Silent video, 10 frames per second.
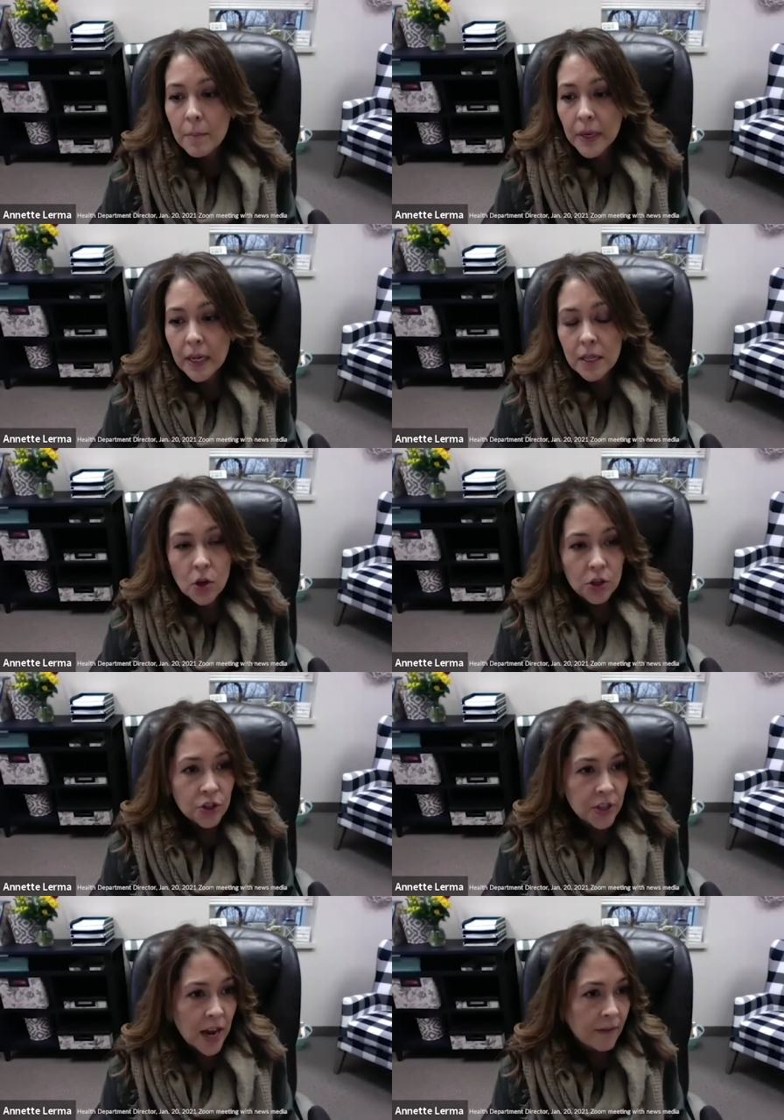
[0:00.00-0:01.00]
because our
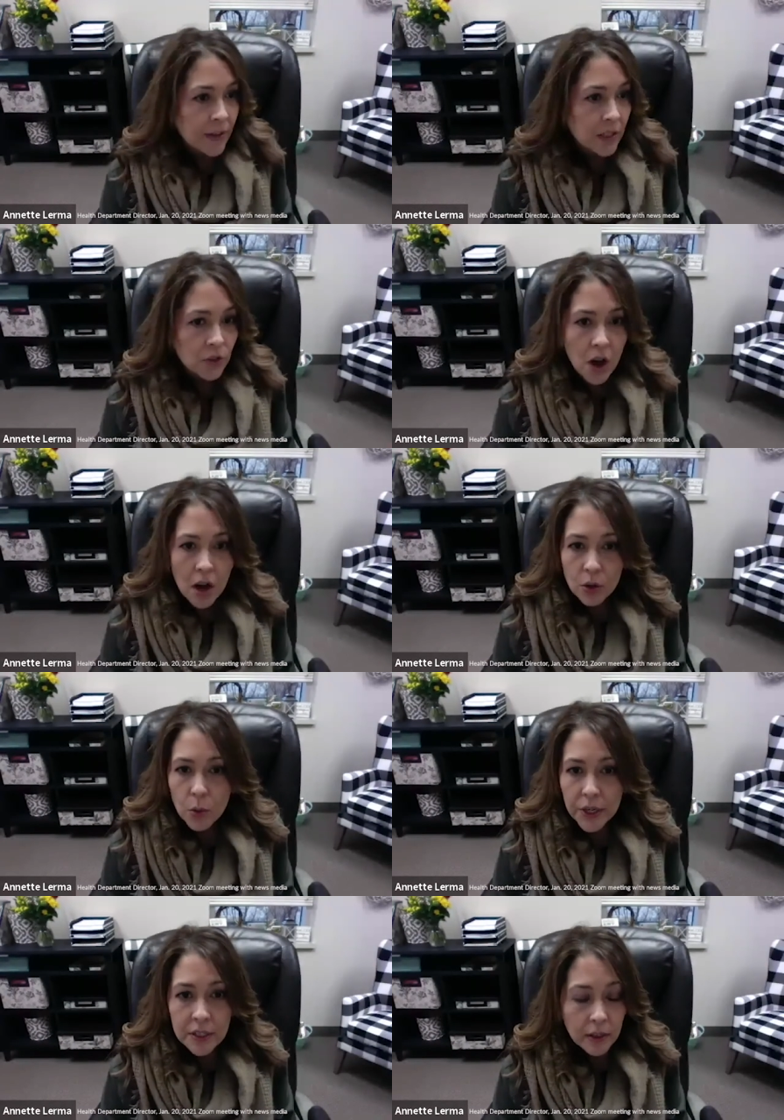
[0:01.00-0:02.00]
staff is not
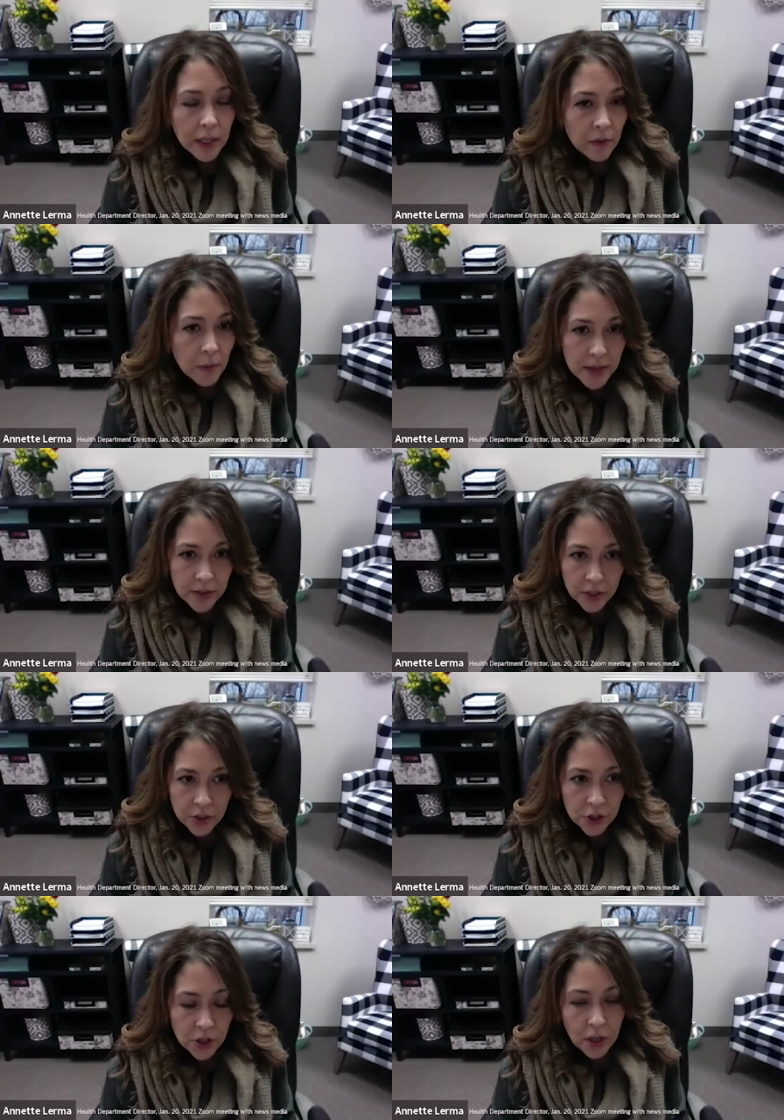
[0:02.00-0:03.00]
going to leave a
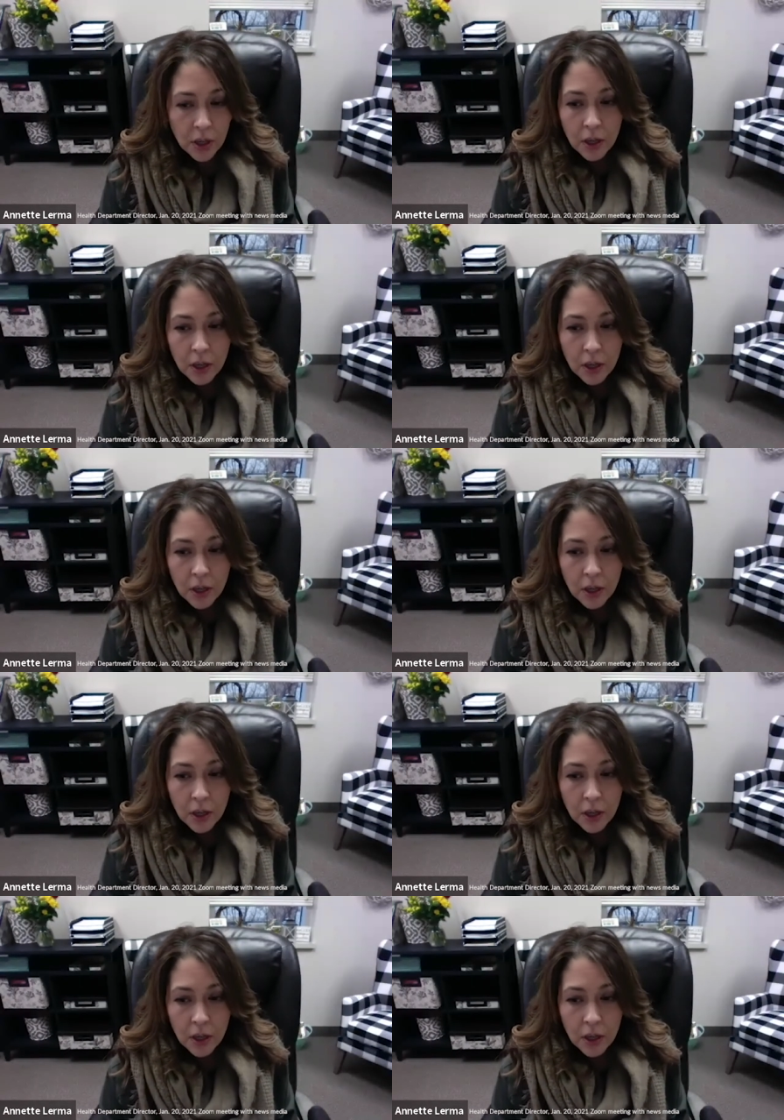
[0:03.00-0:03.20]
message.